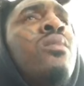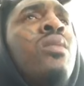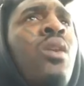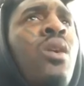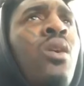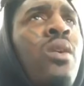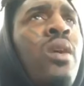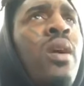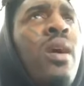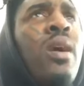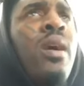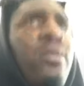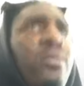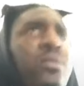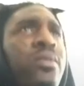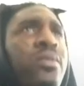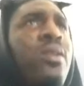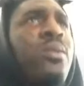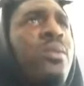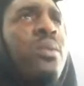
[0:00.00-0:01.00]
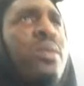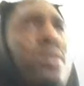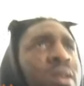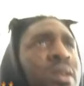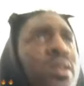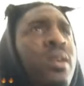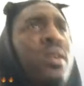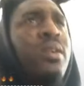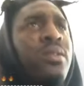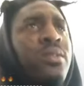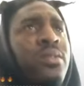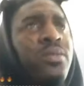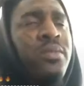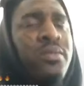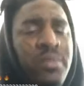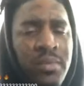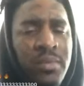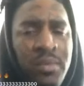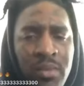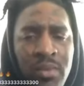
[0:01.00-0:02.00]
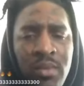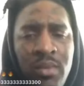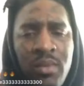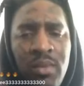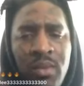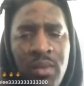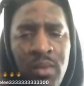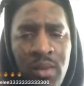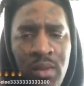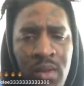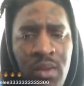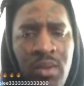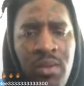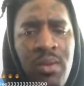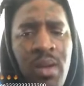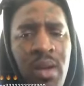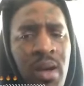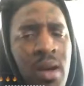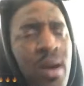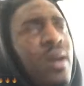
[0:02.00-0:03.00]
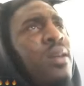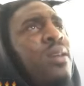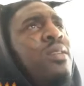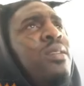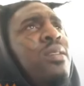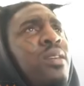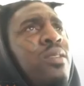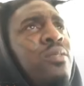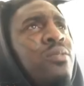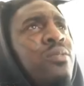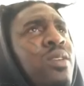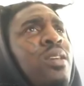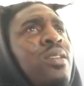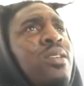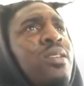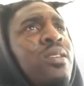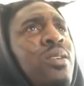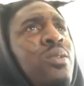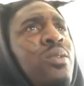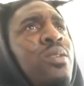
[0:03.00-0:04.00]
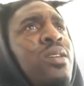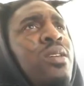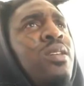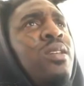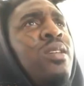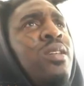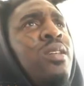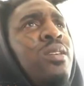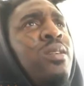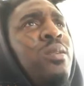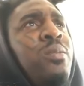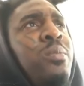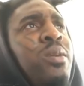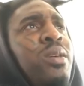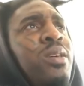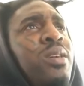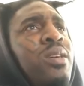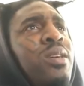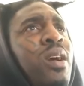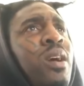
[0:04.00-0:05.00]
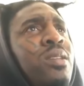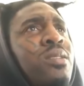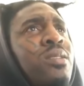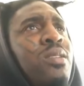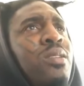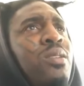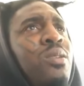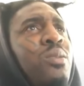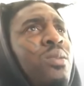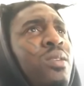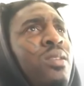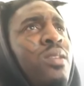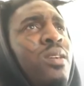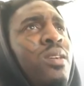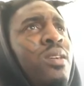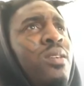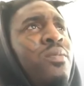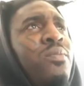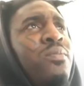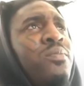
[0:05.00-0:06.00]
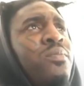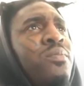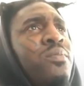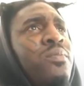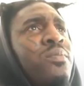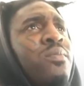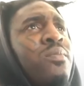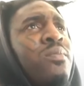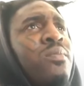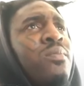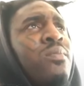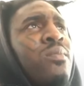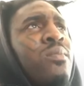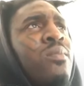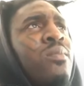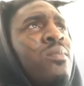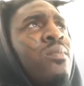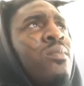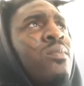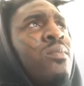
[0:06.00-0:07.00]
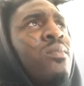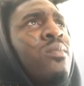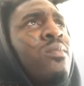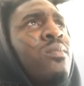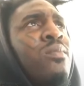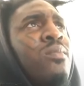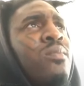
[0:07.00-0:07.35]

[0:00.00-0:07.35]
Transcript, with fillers: Okay, I fuck with NF. Oh God, NF trying to go in a little bit. I see you, NF.